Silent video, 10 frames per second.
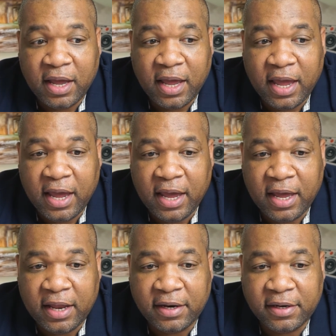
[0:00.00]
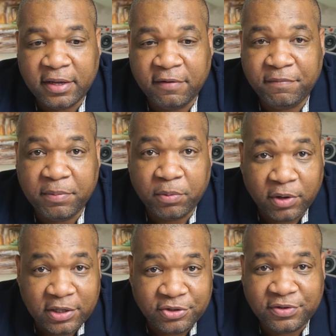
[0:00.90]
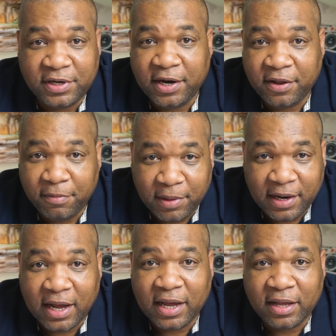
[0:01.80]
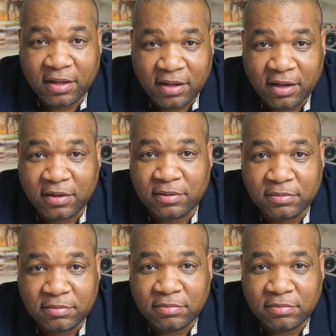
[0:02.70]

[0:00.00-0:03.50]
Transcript: and if people are interested in them, then I'll